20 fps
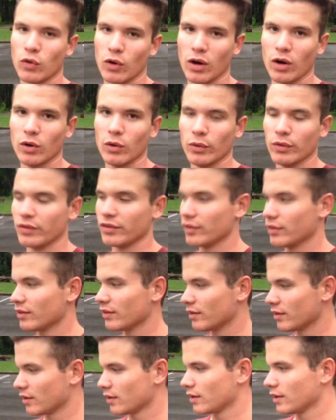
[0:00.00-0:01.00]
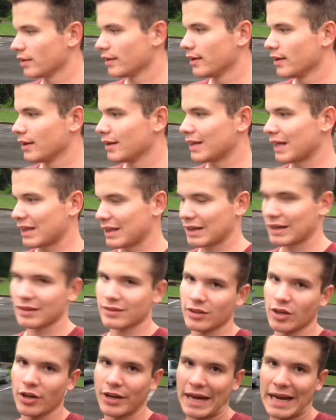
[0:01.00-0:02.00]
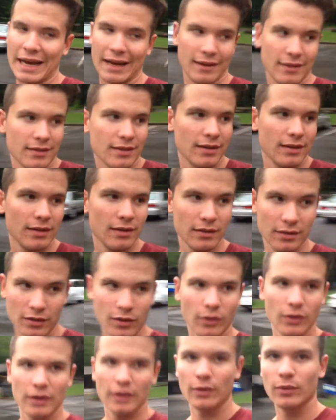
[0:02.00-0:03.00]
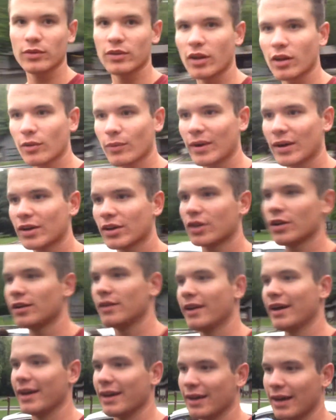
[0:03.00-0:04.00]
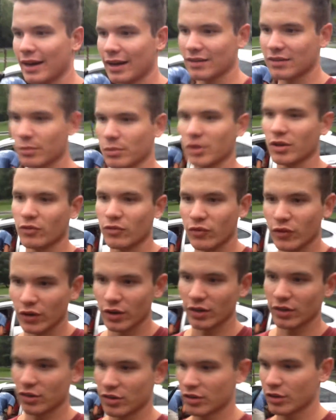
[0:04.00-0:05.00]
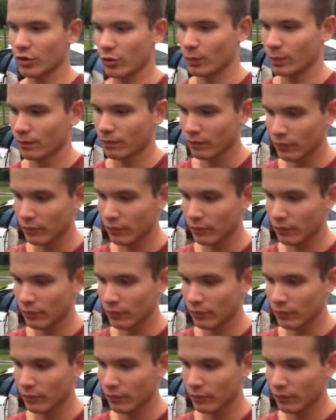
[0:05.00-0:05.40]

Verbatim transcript: crows. And I think I saw an ant. So it was all around a good day, and I got some good footage too.